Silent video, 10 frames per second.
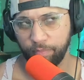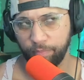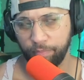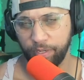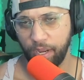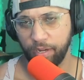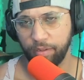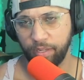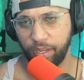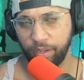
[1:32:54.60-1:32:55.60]
Panant,
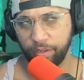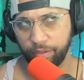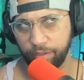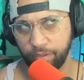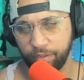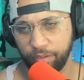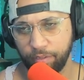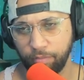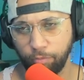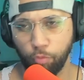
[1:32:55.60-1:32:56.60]
yeah.
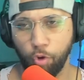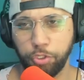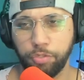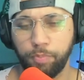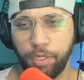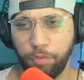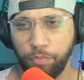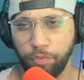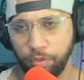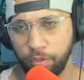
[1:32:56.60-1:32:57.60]
Well, roast
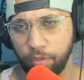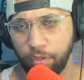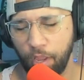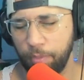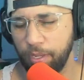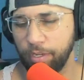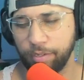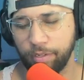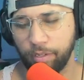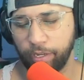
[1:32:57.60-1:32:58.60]
beef. I
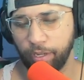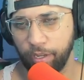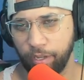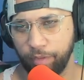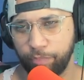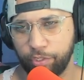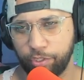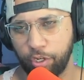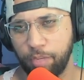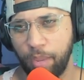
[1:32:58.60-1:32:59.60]
mean, like uh,
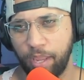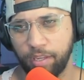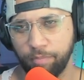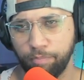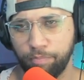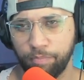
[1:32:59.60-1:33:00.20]
turkey bacon,